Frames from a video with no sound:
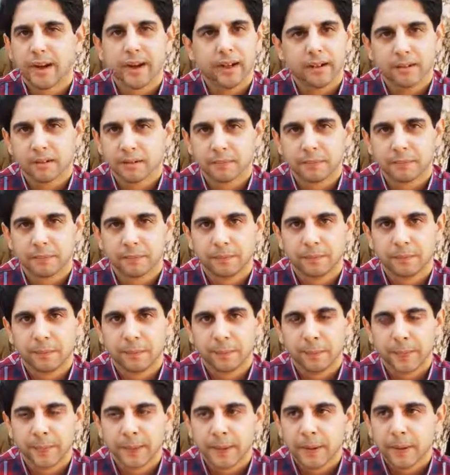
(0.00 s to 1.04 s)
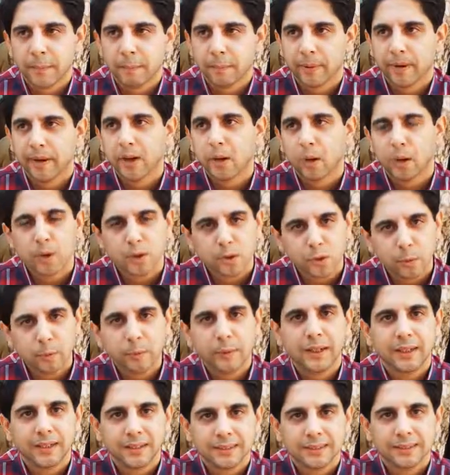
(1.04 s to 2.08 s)
right but it also
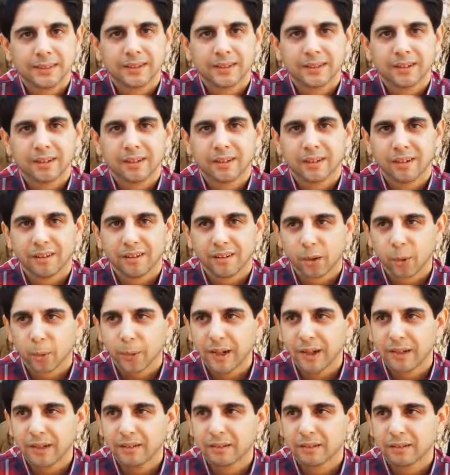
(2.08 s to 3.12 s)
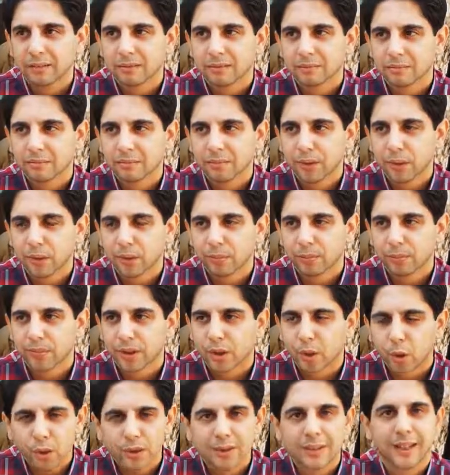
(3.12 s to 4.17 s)
means doing
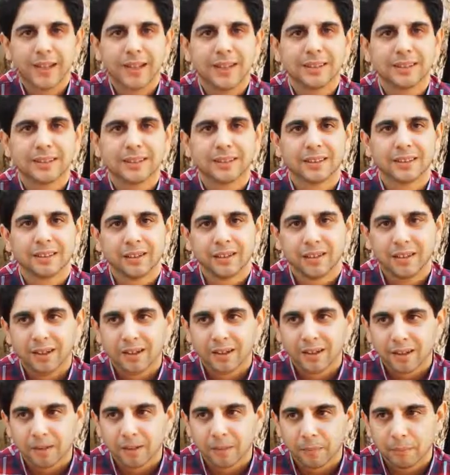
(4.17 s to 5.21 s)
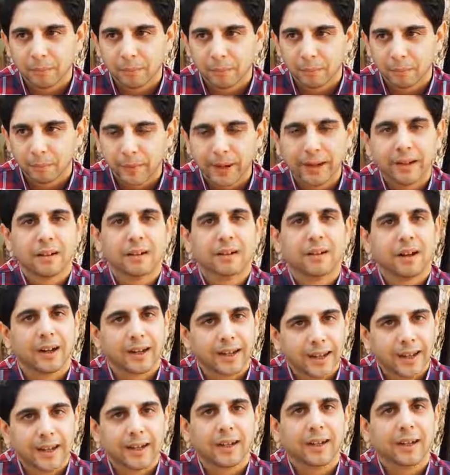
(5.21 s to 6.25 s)
the good things better
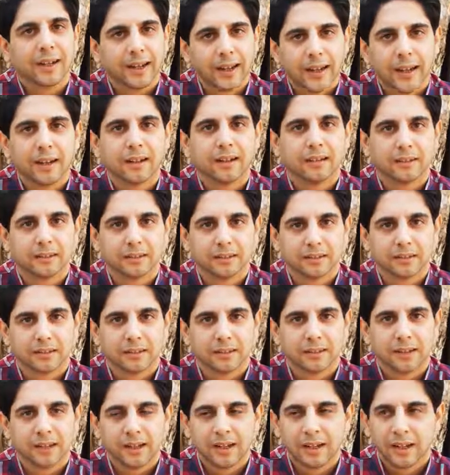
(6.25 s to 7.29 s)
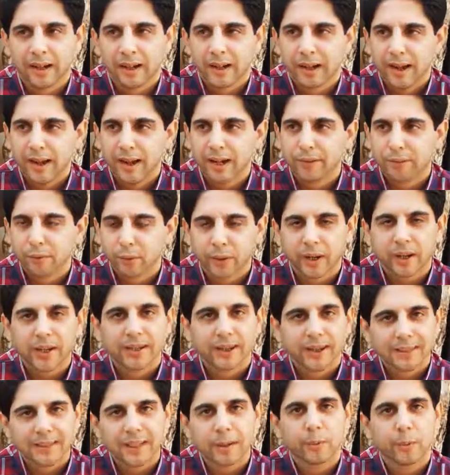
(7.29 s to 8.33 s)
again and again. And if you
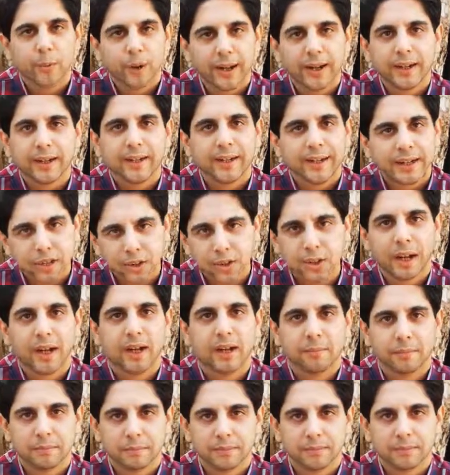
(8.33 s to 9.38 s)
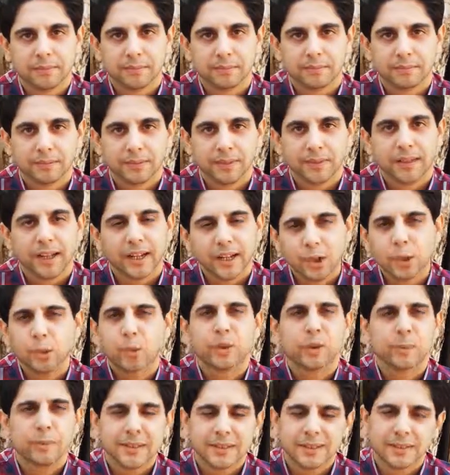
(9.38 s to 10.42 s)
can get them right each time, then you
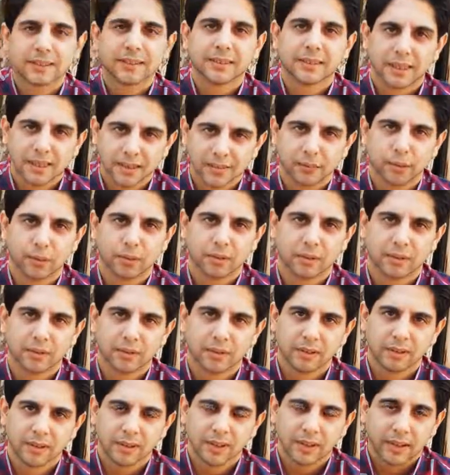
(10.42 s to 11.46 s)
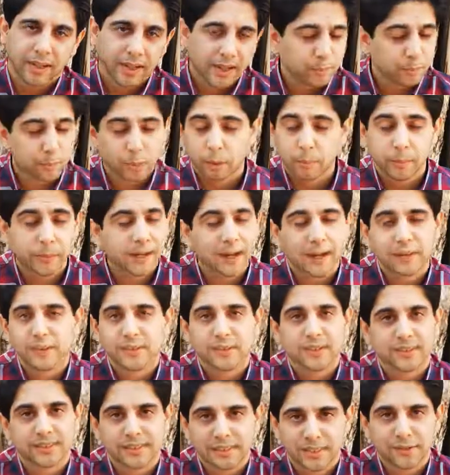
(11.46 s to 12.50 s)
will be successful and probably have
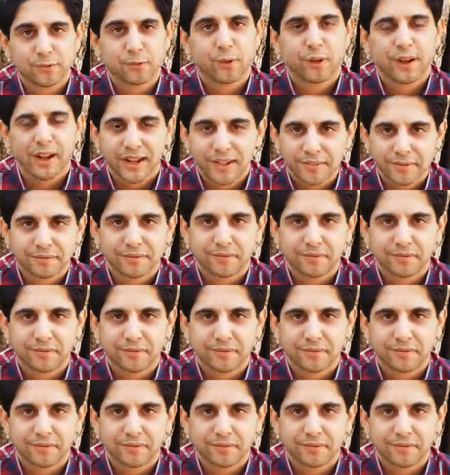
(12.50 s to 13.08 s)
a successful life.